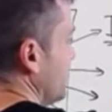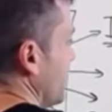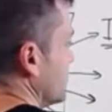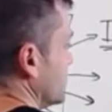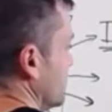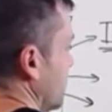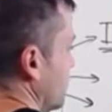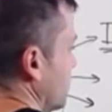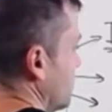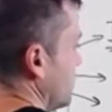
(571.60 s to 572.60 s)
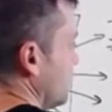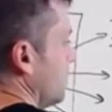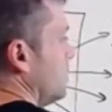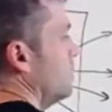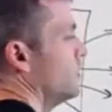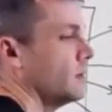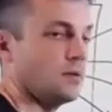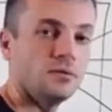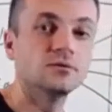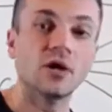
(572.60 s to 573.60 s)
a $10,000
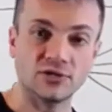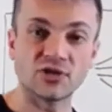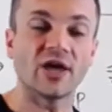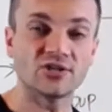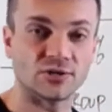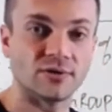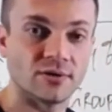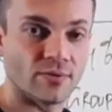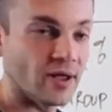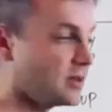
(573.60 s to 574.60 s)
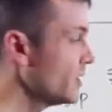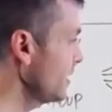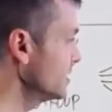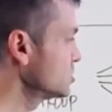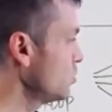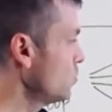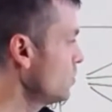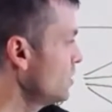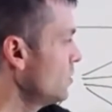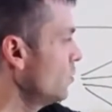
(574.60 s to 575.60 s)
education, right? And
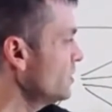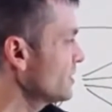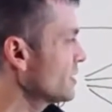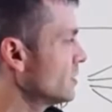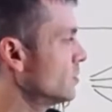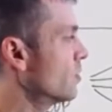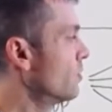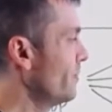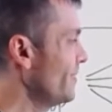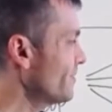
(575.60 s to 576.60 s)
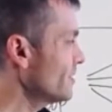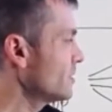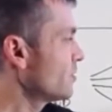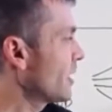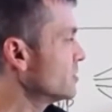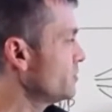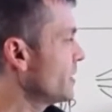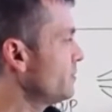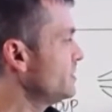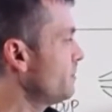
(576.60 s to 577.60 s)
so what are they going to learn? Man, they're going to learn how
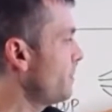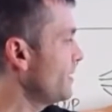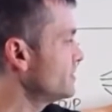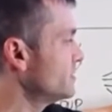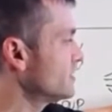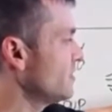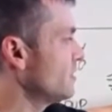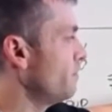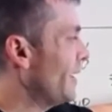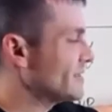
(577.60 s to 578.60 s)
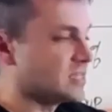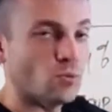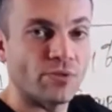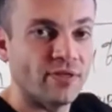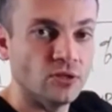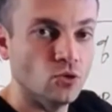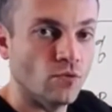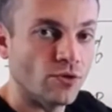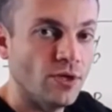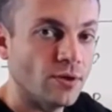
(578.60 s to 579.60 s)
to become independent and the best at what they
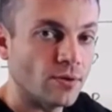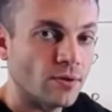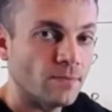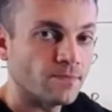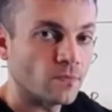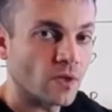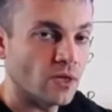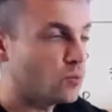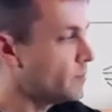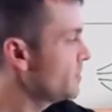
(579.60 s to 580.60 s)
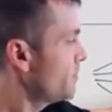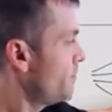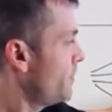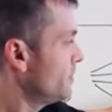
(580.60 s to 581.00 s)
do over here. Okay, you want to be